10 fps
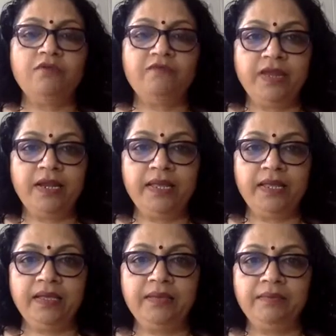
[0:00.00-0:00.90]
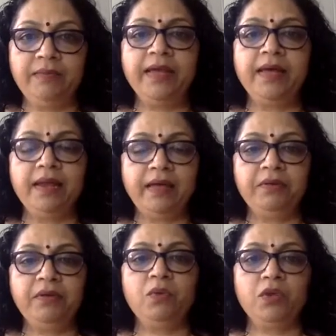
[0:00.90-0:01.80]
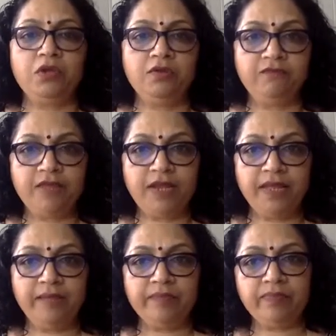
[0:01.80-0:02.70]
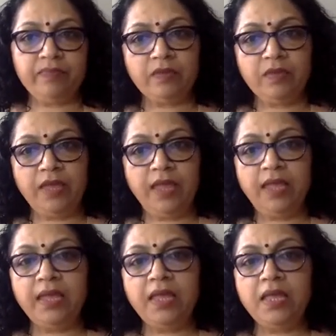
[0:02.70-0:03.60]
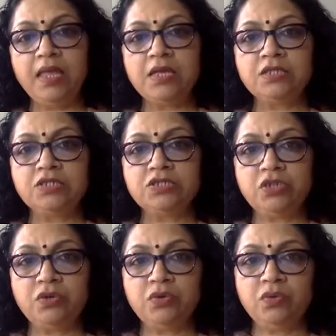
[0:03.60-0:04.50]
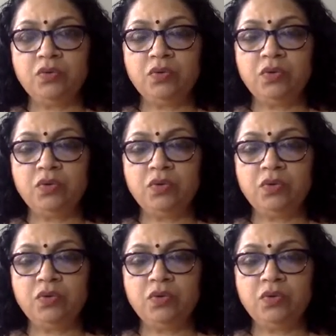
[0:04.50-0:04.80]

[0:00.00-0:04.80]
you're feeling, by allowing what you're feeling. Okay. So